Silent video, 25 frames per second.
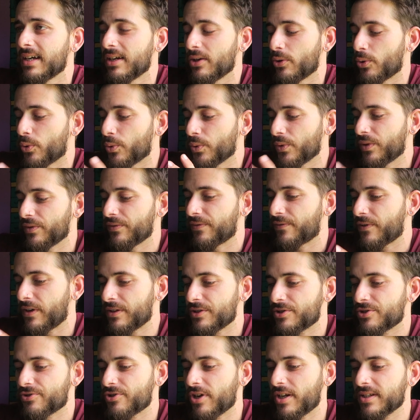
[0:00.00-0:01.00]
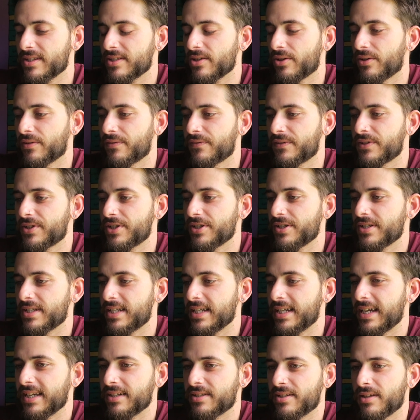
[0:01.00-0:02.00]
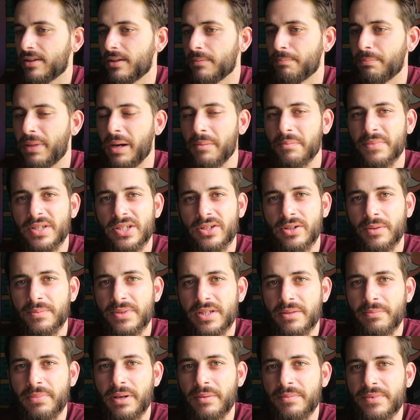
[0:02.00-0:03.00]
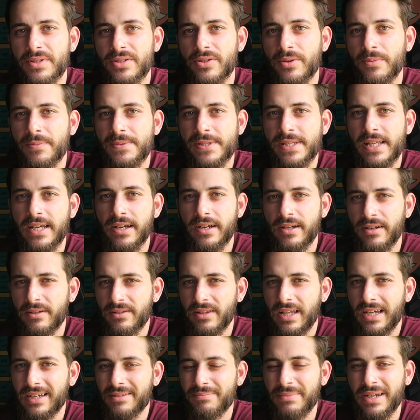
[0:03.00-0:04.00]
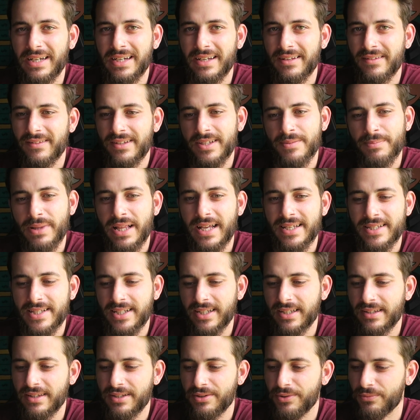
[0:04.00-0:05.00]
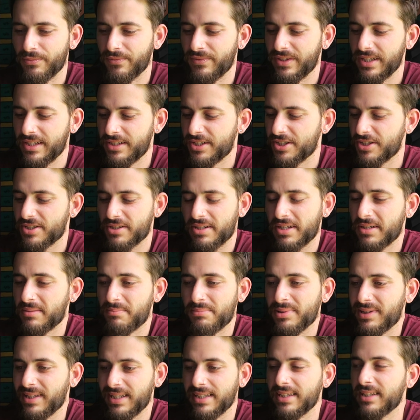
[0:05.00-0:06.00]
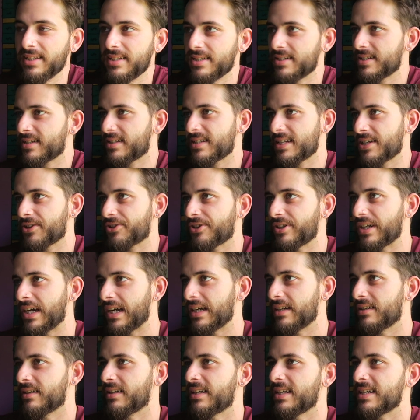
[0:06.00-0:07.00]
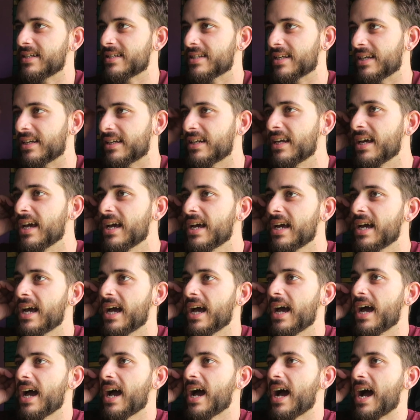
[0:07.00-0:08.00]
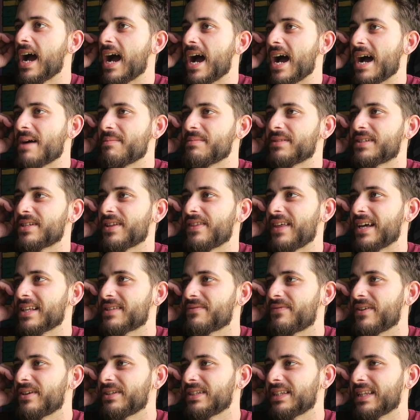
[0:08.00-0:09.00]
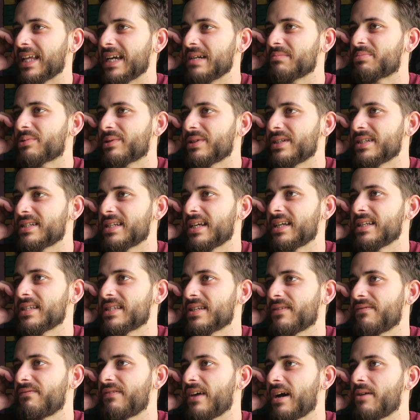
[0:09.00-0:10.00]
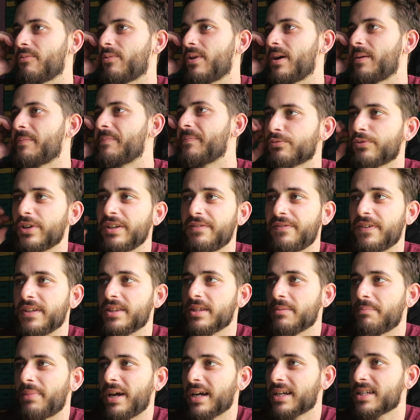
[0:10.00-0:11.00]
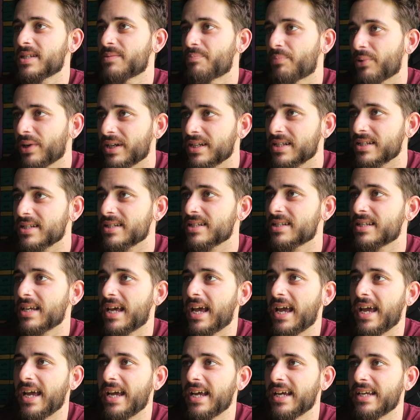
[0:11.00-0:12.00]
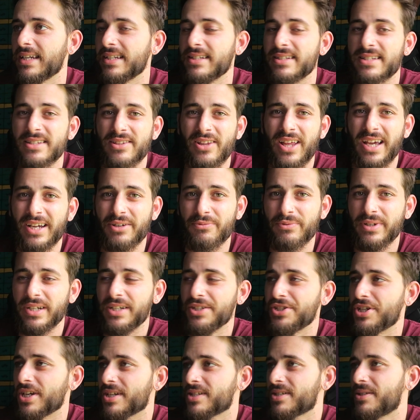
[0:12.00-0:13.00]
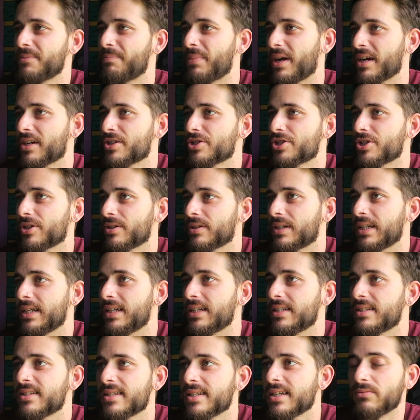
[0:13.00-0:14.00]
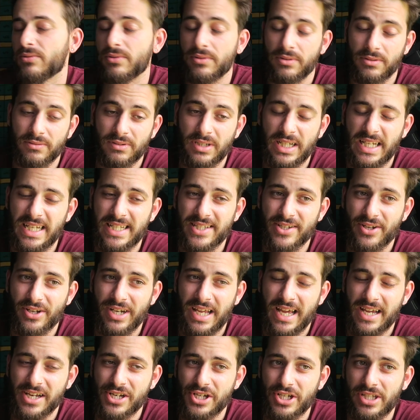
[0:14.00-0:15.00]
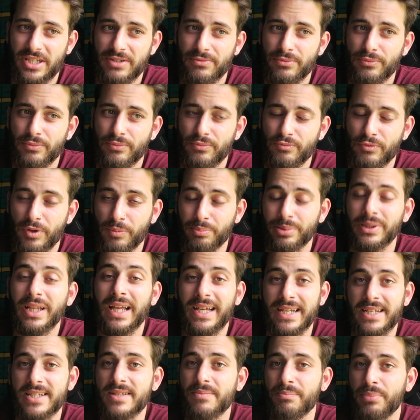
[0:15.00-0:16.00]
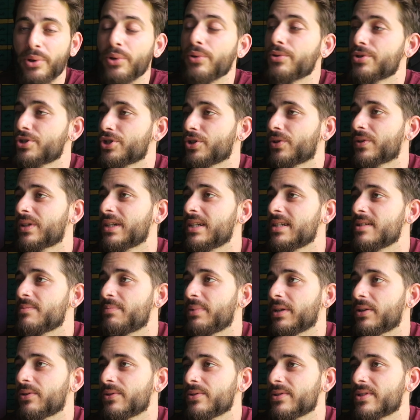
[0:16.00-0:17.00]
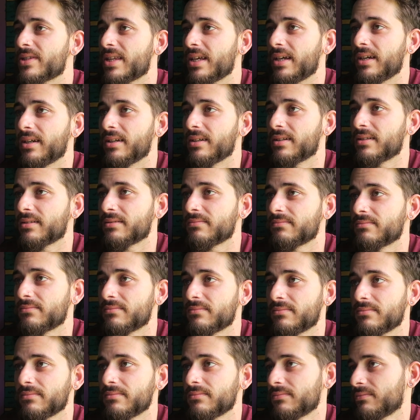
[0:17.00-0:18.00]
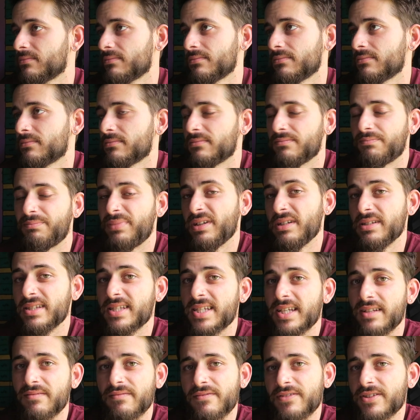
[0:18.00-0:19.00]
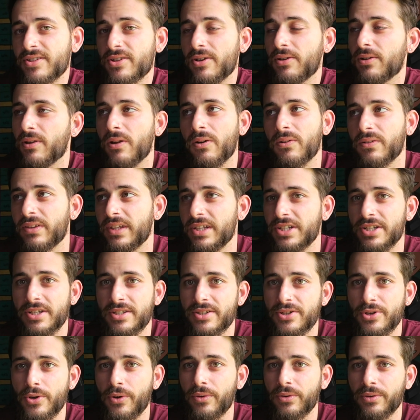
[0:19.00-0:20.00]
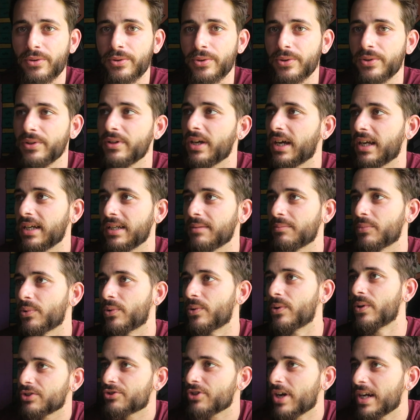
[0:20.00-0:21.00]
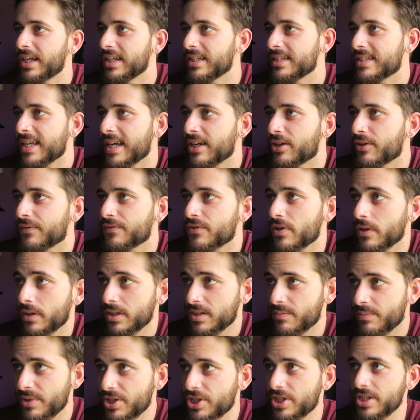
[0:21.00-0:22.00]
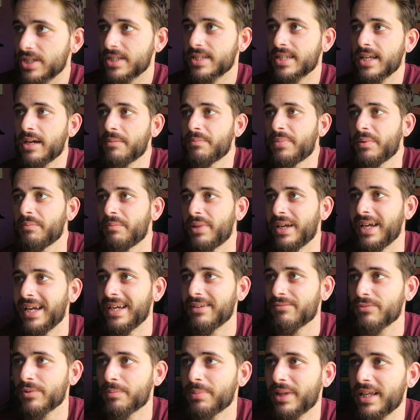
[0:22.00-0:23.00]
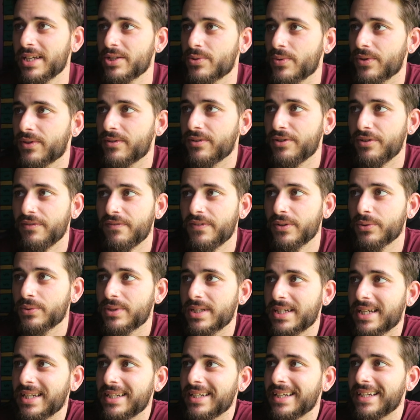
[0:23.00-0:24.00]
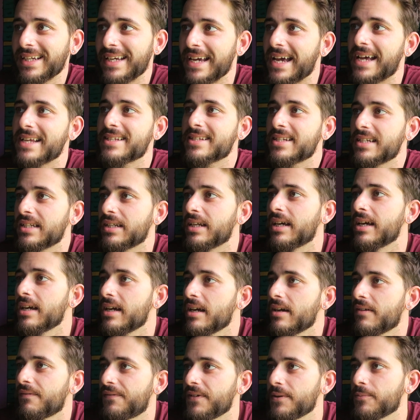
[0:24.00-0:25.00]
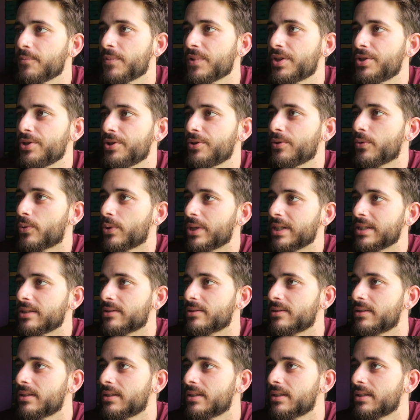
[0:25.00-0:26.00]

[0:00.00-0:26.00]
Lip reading: all the front struts off just to get to the bump stops. The bump stops, they're like made out of this plastic and they're just completely deteriorated, he said. So that's very labor intensive, that one. Refit the back springs and like readjusted back shockeys. Well, he's going to actually replace both shockeys because they're been sitting for so long, they're just not good anymore. Drain and take off transmission, sump and pan, replace with a new filter kit and gasket, fit with new oil